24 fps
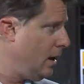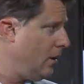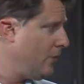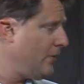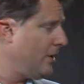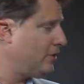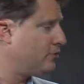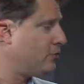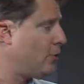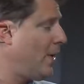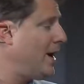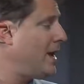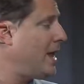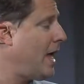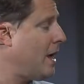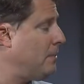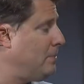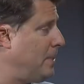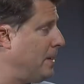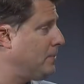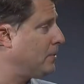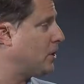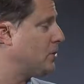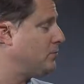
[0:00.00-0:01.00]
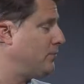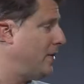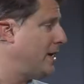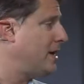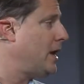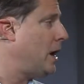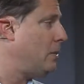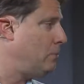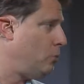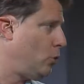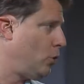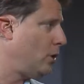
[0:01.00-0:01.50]
Oh, that's great, and people can find
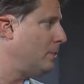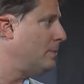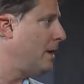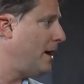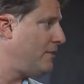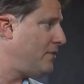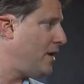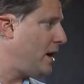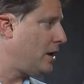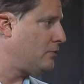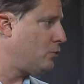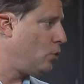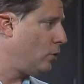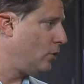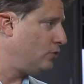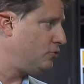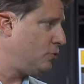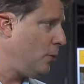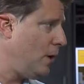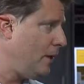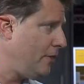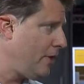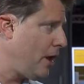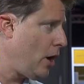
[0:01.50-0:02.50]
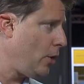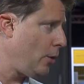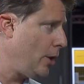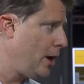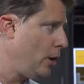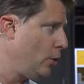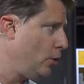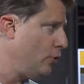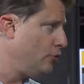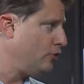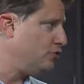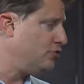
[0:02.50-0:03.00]
out more about that, of course, while they are
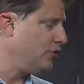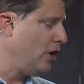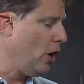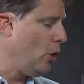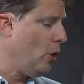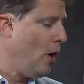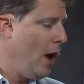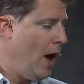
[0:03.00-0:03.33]
here at the show.